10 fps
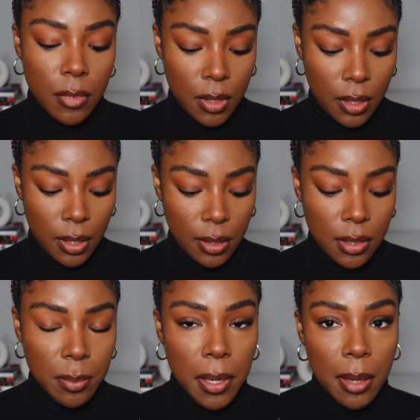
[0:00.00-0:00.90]
Okay,
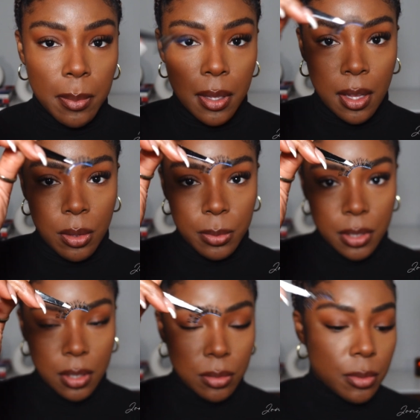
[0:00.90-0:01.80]
let's pop the other
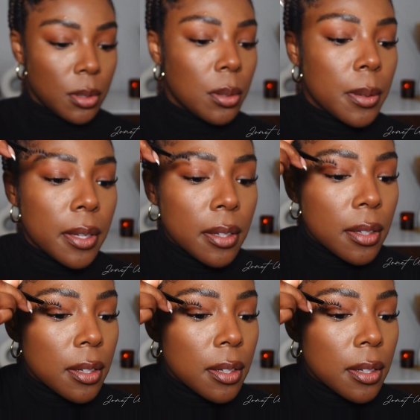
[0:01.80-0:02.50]
one on real quick.